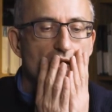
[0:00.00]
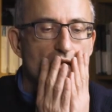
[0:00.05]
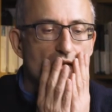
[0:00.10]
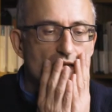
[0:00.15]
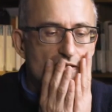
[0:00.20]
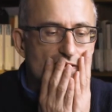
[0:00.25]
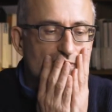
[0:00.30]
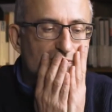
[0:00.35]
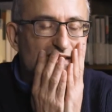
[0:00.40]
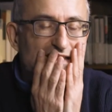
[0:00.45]

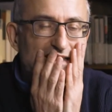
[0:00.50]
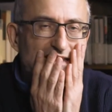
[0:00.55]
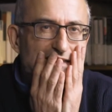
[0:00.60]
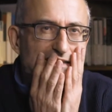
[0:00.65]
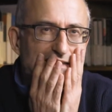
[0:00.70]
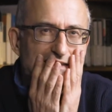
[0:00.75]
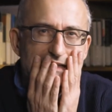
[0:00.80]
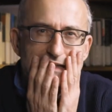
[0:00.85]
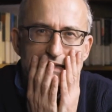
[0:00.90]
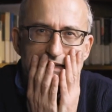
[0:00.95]
So this
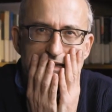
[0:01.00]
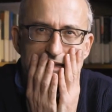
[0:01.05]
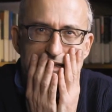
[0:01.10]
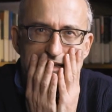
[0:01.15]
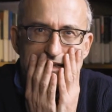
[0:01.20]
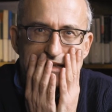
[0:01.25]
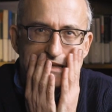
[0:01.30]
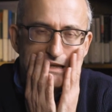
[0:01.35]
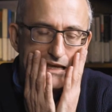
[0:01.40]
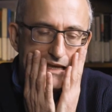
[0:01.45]
is
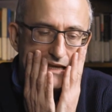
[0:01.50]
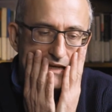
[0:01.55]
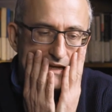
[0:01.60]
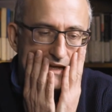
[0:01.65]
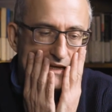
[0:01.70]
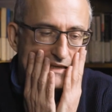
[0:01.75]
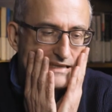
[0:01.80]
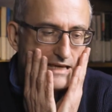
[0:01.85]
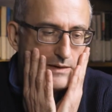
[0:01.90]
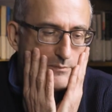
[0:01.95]
an
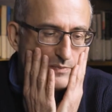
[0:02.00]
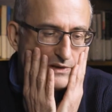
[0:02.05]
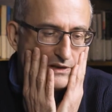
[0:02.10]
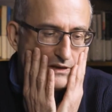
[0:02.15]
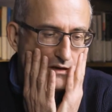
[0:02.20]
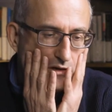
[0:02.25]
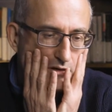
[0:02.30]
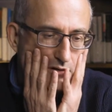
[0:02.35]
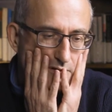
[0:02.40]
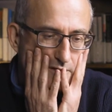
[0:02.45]

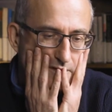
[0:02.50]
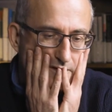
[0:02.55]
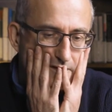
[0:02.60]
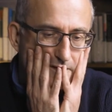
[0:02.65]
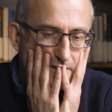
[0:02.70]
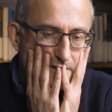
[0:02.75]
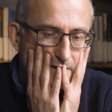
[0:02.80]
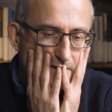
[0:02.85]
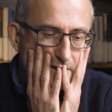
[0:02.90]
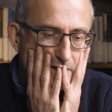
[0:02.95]
example
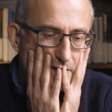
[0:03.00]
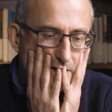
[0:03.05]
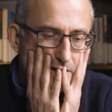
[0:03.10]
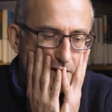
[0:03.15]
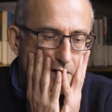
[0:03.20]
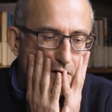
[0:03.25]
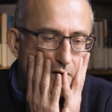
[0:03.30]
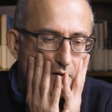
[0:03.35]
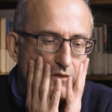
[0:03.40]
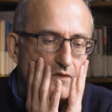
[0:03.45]

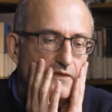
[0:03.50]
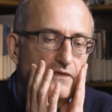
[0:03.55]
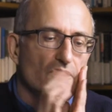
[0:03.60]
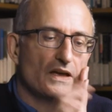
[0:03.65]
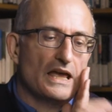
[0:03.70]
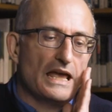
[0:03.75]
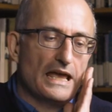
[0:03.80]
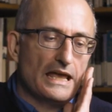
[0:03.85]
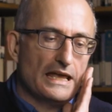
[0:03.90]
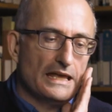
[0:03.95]
of
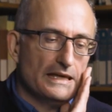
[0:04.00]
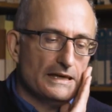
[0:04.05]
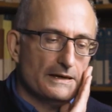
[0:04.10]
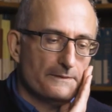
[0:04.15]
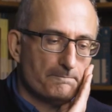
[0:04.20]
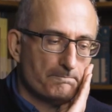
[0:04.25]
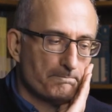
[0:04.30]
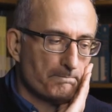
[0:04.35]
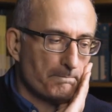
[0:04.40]
a